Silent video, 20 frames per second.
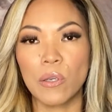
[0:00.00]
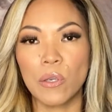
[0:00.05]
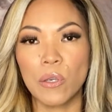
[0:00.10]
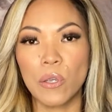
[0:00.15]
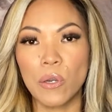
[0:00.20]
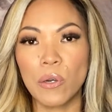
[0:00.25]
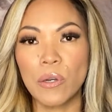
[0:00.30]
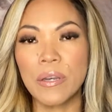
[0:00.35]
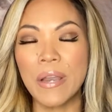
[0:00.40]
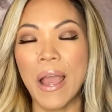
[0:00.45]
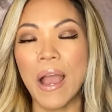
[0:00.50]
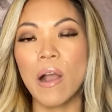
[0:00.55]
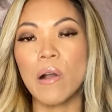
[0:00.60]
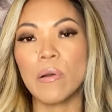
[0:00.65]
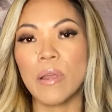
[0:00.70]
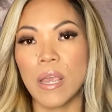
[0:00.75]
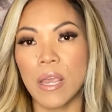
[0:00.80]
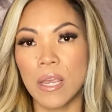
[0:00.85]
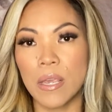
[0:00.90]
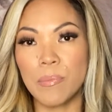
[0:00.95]
you're
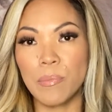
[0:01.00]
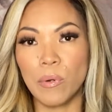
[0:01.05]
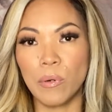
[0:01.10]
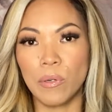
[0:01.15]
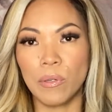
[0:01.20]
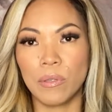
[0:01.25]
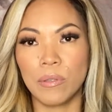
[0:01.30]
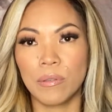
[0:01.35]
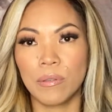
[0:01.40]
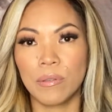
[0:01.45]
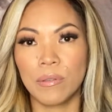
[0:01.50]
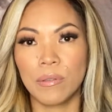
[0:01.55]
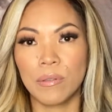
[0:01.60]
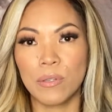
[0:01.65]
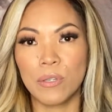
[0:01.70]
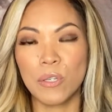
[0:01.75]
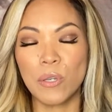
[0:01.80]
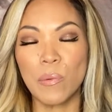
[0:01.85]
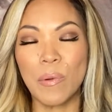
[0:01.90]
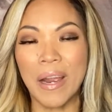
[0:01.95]
now able
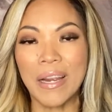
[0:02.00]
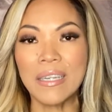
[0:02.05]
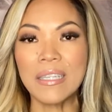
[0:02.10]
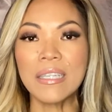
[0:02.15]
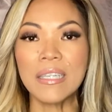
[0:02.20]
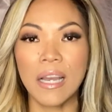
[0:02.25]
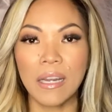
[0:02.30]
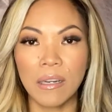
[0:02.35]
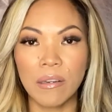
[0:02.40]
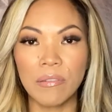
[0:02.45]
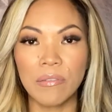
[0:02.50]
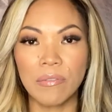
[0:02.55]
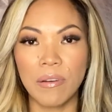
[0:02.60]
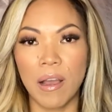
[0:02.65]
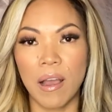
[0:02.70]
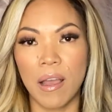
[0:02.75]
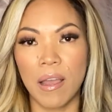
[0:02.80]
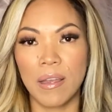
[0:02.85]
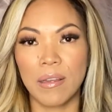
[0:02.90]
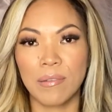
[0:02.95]
to
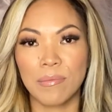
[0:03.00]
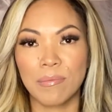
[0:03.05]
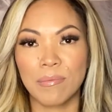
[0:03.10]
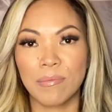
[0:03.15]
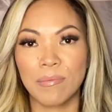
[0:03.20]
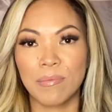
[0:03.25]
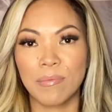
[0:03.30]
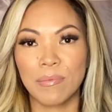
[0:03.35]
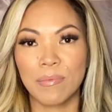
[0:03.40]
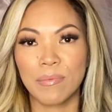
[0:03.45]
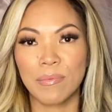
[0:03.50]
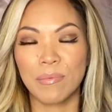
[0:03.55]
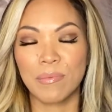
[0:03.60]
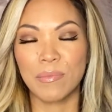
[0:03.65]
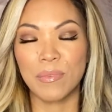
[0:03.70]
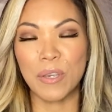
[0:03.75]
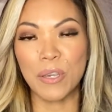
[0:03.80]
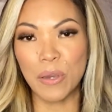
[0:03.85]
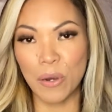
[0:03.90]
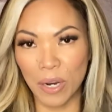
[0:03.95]
identify
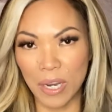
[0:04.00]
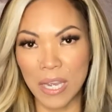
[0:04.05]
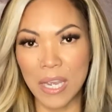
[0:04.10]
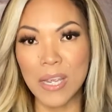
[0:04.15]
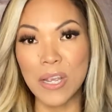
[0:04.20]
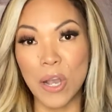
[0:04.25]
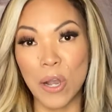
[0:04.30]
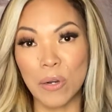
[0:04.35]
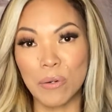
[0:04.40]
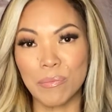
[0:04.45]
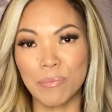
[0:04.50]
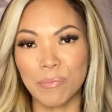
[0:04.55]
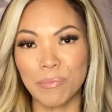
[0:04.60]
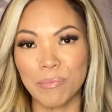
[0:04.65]
your ego.